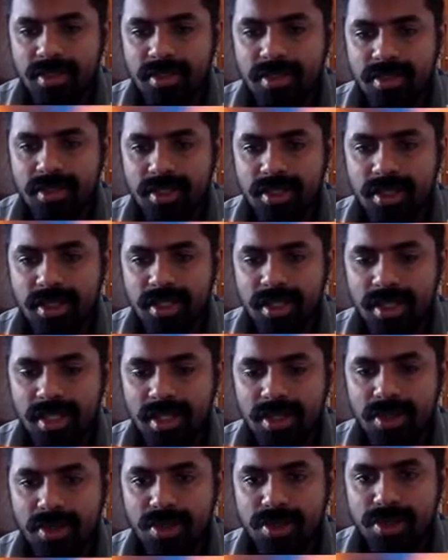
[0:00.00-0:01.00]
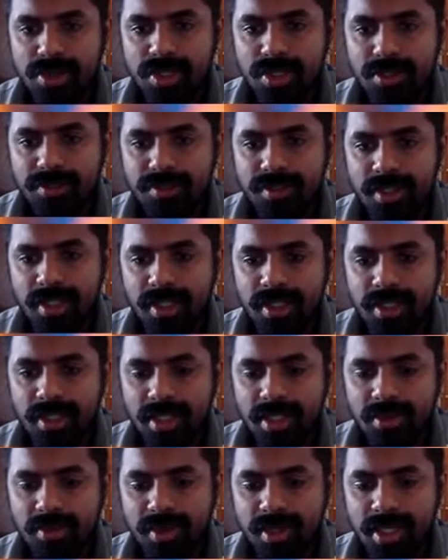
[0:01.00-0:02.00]
check, king goes to f8,
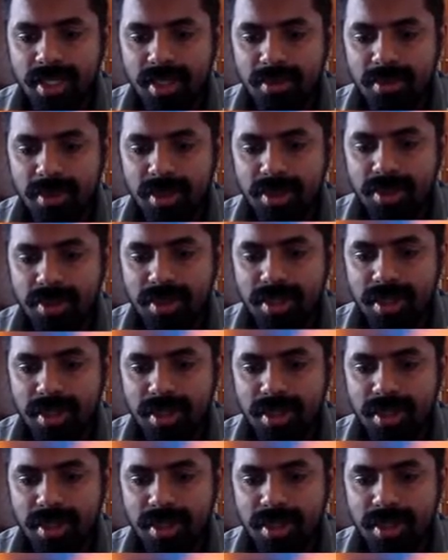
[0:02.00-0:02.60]
then we can play rook